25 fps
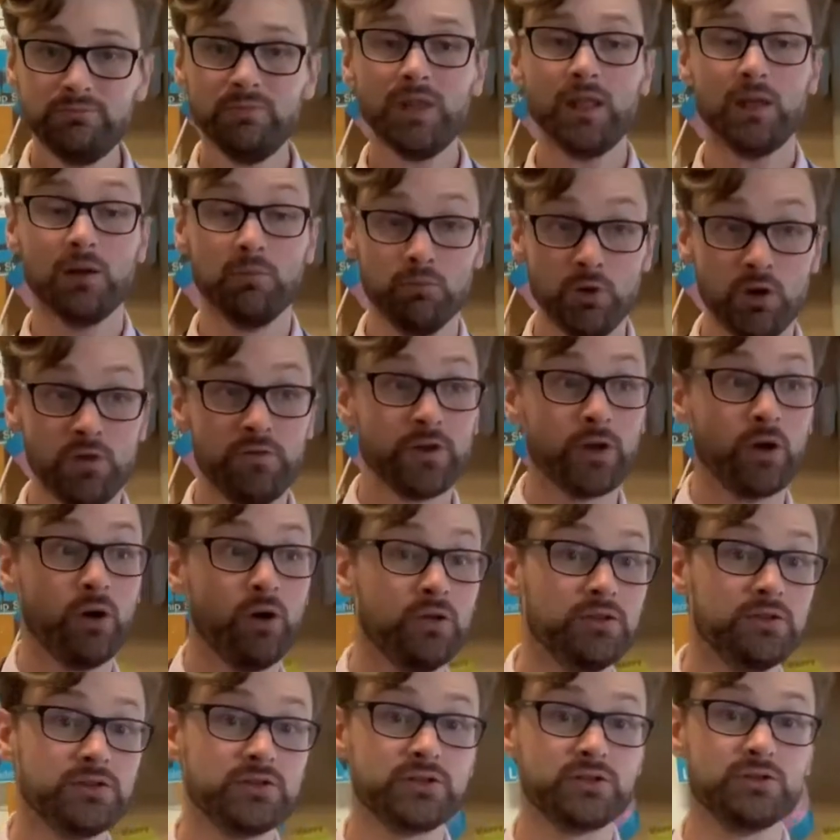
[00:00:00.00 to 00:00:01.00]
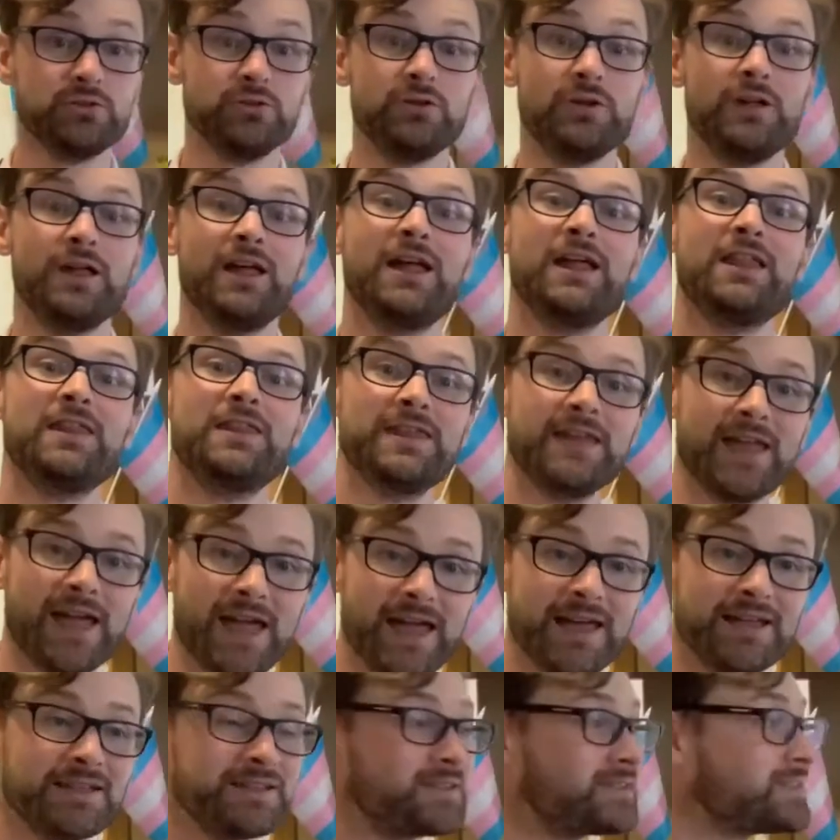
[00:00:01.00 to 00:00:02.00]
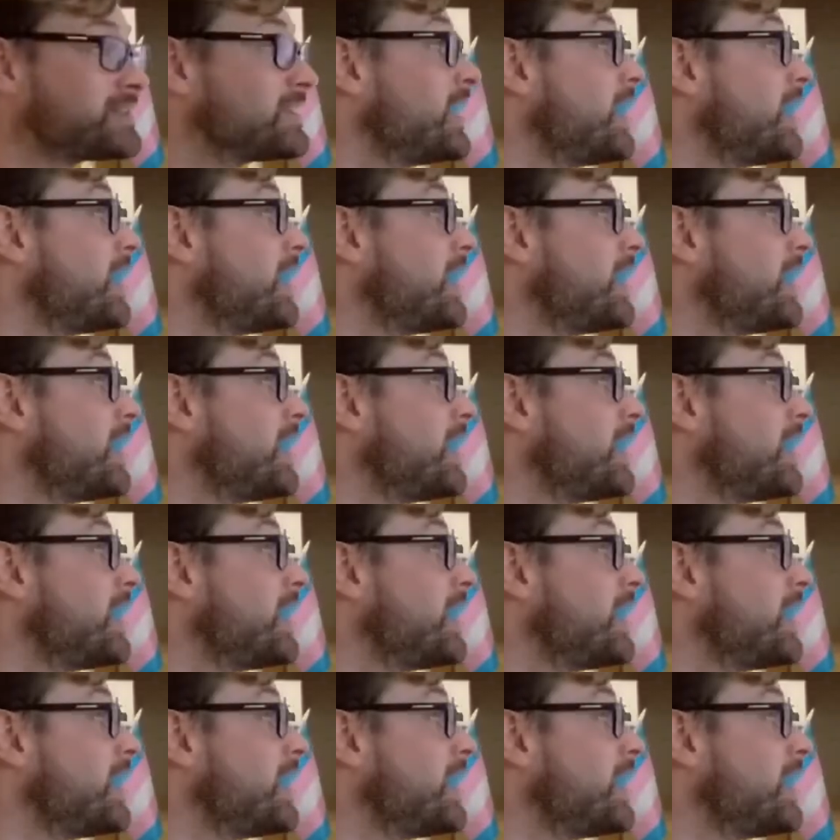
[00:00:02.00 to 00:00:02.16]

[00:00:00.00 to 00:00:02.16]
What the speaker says: Moving on to the S.